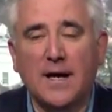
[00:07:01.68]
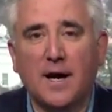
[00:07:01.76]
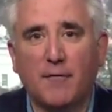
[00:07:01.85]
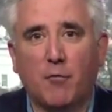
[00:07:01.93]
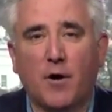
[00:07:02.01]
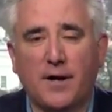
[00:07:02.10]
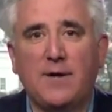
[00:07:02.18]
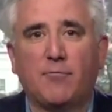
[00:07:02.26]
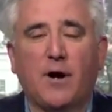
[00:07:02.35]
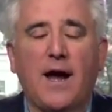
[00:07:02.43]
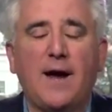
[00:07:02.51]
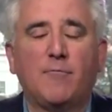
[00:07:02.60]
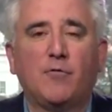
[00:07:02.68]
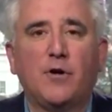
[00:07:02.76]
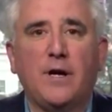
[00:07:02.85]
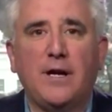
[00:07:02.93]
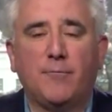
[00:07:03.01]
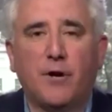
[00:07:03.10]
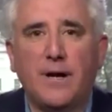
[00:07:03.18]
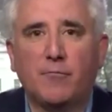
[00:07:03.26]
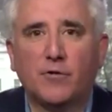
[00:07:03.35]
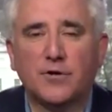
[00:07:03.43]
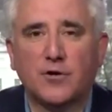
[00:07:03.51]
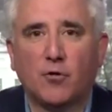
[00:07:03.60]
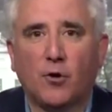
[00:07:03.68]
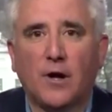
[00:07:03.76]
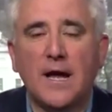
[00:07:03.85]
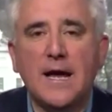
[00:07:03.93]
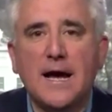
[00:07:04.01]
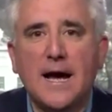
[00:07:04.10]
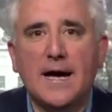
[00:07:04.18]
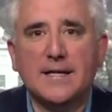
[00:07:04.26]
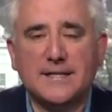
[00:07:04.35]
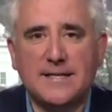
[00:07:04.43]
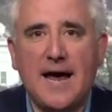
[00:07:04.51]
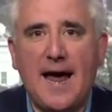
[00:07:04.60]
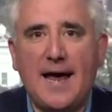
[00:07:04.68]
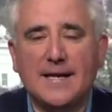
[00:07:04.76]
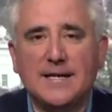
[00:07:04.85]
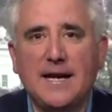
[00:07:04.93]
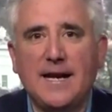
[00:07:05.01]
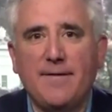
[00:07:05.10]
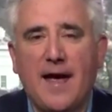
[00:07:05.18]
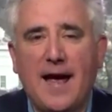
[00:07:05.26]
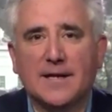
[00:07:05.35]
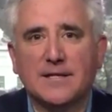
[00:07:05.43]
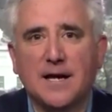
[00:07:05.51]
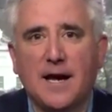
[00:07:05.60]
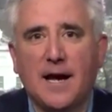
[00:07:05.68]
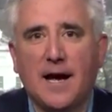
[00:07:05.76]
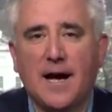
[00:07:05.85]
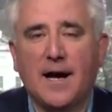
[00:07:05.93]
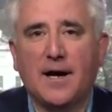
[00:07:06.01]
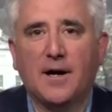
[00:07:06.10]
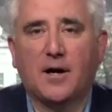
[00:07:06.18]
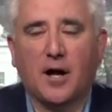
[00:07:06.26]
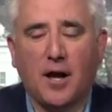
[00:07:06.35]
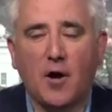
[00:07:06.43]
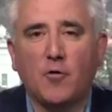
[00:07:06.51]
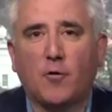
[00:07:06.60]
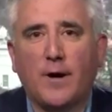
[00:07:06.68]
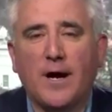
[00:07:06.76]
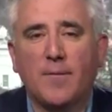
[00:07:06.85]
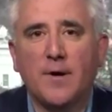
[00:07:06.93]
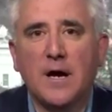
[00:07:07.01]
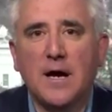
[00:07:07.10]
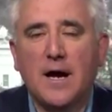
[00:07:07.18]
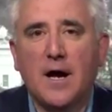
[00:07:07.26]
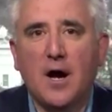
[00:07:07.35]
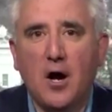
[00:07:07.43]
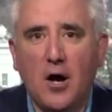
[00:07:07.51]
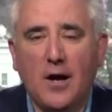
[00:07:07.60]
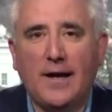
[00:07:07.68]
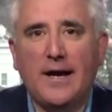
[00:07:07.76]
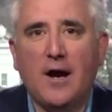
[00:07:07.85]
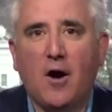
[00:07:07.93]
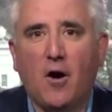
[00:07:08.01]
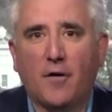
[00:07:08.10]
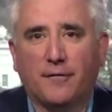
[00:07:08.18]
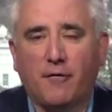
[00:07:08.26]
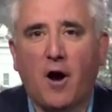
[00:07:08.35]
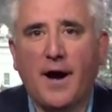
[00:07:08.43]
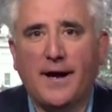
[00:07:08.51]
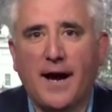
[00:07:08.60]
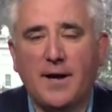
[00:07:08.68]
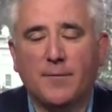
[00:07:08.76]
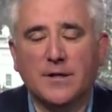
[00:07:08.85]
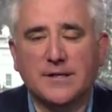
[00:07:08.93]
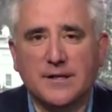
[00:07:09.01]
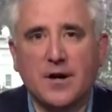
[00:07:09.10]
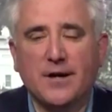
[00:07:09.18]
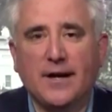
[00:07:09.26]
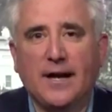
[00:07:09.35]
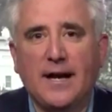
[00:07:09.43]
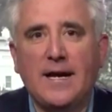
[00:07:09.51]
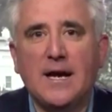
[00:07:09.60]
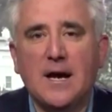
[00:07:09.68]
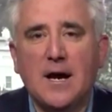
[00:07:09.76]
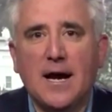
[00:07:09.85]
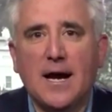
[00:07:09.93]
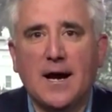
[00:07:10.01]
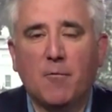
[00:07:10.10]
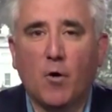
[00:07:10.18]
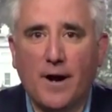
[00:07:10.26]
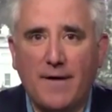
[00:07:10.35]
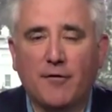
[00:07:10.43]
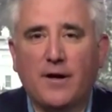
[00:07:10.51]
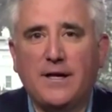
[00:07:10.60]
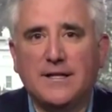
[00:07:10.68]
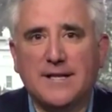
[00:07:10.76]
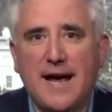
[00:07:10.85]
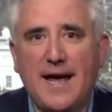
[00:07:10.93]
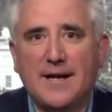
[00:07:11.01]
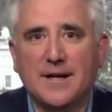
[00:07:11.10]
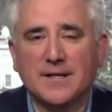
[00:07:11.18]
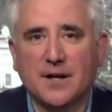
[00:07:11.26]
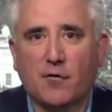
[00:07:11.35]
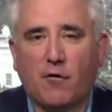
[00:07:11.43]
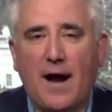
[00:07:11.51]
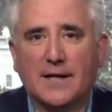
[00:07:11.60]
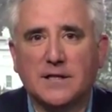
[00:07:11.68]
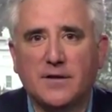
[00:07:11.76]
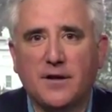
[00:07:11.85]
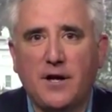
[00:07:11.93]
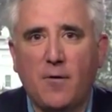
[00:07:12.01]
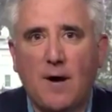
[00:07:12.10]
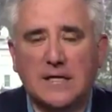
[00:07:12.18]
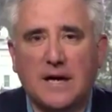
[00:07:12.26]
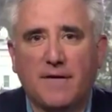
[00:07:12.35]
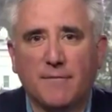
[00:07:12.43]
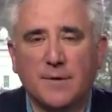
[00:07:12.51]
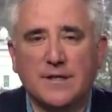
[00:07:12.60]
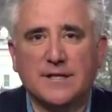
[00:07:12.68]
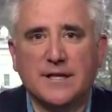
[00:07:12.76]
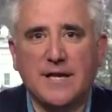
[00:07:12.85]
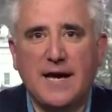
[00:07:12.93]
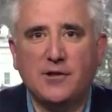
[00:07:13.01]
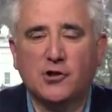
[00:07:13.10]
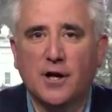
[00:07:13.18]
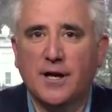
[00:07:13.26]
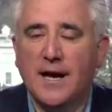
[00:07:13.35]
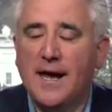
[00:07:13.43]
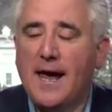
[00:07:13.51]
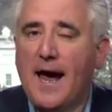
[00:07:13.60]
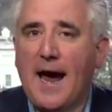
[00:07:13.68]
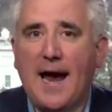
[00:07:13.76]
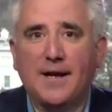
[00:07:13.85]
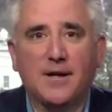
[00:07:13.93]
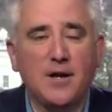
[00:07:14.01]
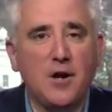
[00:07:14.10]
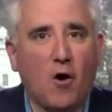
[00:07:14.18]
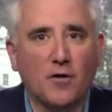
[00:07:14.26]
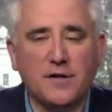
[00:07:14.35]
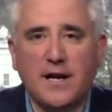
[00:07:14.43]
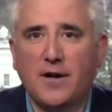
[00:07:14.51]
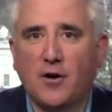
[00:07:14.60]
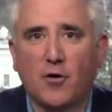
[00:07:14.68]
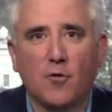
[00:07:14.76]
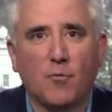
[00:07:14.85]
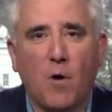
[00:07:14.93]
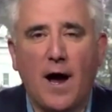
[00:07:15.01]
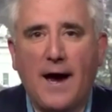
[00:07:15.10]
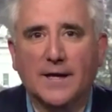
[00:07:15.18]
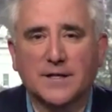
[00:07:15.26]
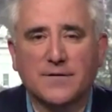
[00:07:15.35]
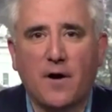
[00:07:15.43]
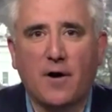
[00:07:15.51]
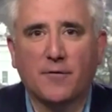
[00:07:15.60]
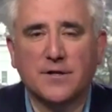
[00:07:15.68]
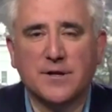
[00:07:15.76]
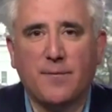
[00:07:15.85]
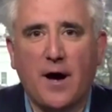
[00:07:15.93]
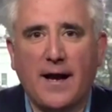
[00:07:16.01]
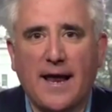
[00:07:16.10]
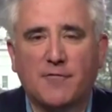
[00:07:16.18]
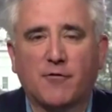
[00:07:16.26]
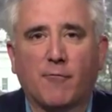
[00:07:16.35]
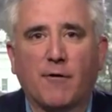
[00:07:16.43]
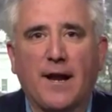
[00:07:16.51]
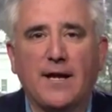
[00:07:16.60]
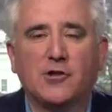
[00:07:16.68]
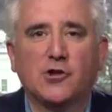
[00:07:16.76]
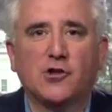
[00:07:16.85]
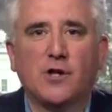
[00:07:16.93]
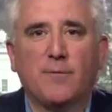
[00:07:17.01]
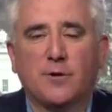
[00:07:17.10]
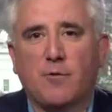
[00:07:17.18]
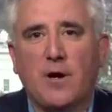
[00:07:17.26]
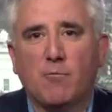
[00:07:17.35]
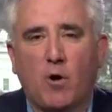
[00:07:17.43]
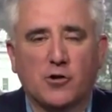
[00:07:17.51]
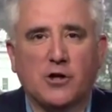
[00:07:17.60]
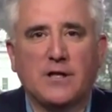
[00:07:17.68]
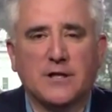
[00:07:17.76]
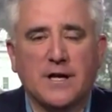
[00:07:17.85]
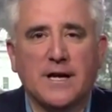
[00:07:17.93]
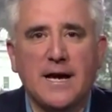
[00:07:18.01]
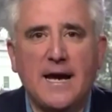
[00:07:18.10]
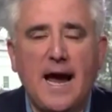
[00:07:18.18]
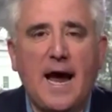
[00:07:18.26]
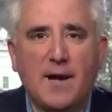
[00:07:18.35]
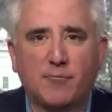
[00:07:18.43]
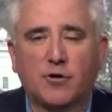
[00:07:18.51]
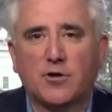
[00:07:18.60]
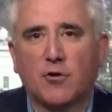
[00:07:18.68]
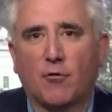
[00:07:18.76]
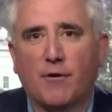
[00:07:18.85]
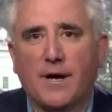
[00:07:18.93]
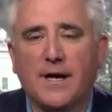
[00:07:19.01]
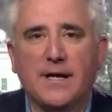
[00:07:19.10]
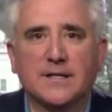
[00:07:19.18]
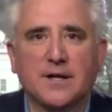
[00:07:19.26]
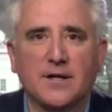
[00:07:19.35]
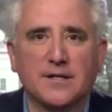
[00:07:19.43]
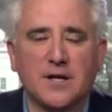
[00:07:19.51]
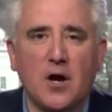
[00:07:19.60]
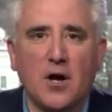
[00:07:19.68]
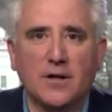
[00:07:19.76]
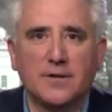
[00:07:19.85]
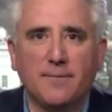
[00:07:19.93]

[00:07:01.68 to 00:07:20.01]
of what Ibrahim Rasool said in that colloquium earlier on Friday. But certainly, whatever he said has attracted the US government's attention, and not in a good way as far as the bilateral relationship between Washington and Pretoria is concerned.